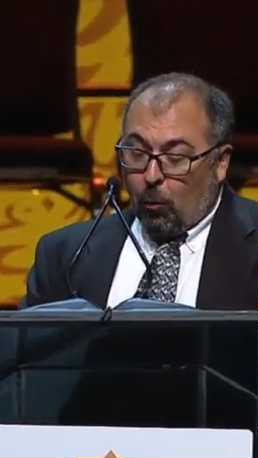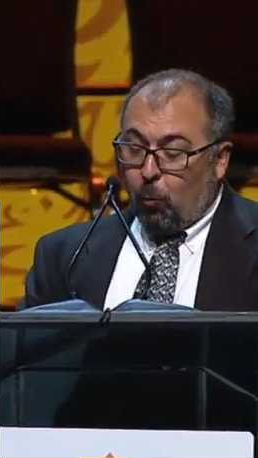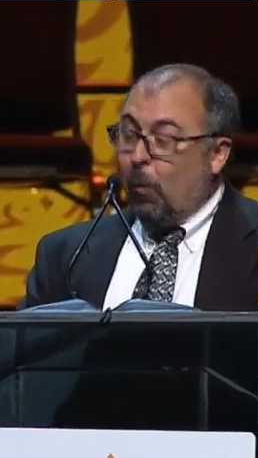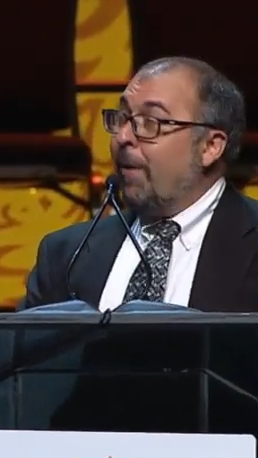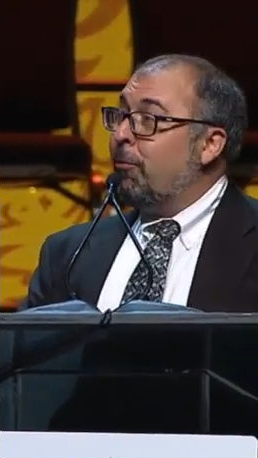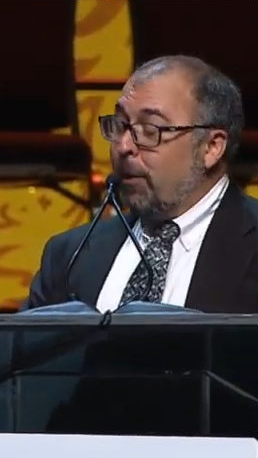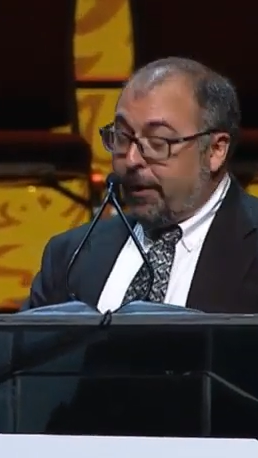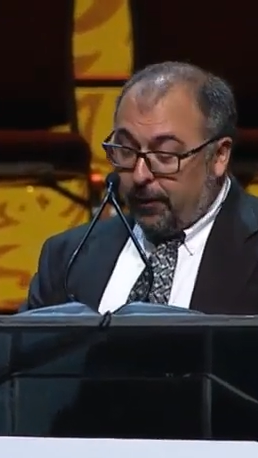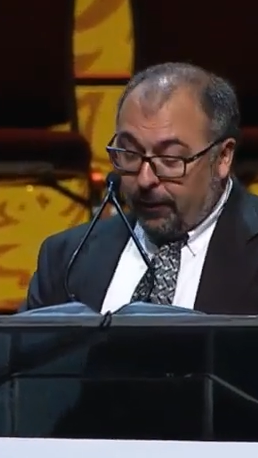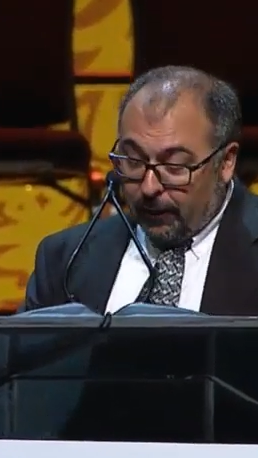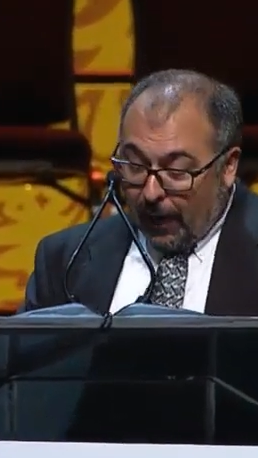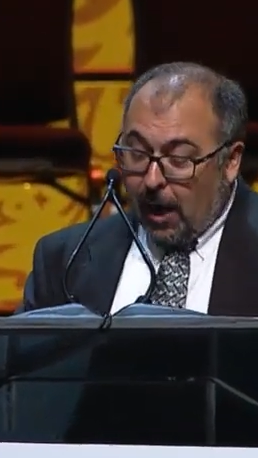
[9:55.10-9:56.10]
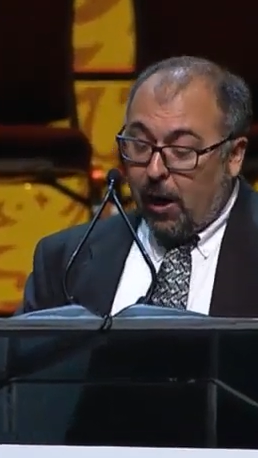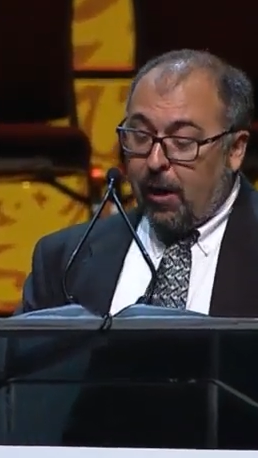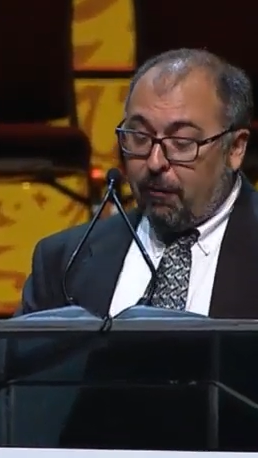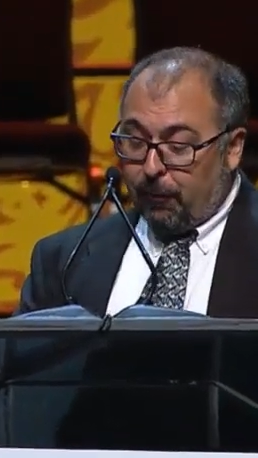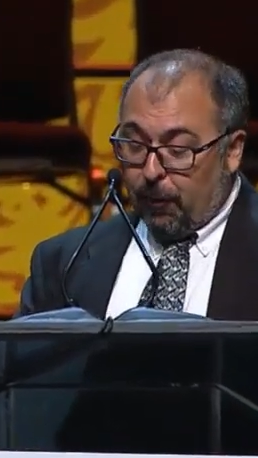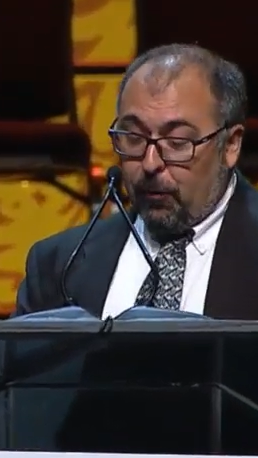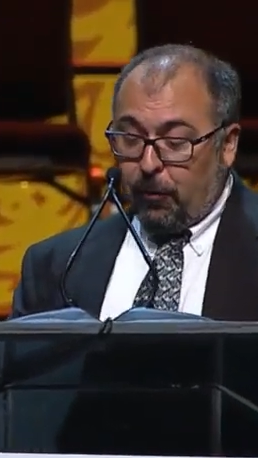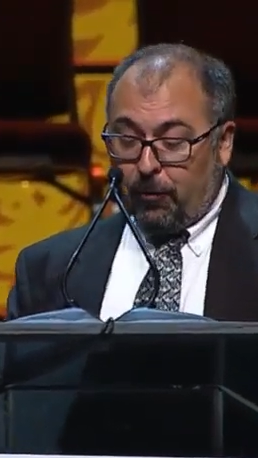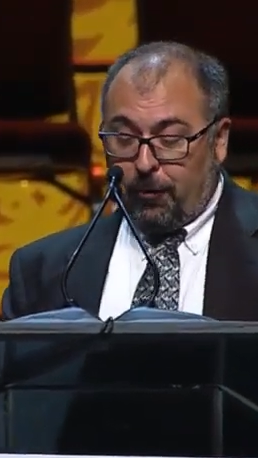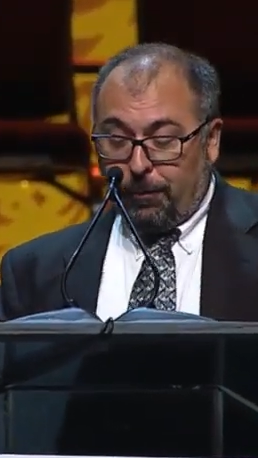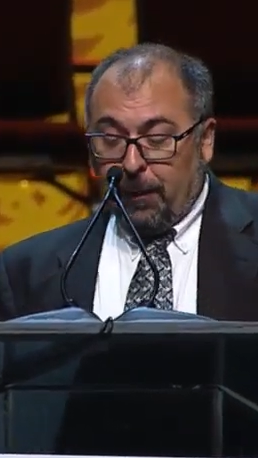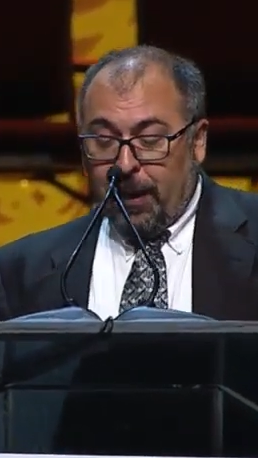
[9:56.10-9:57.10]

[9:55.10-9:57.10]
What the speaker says: Reverend Laura Fuchs